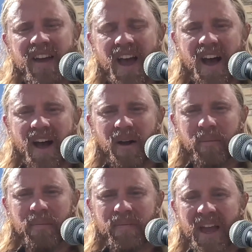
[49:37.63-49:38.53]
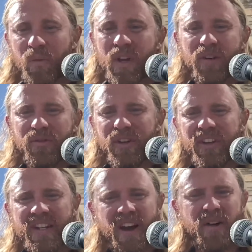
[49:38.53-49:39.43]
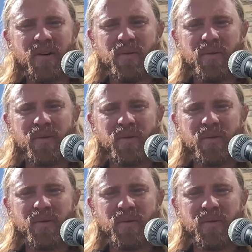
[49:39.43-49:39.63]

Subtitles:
And we don't really know.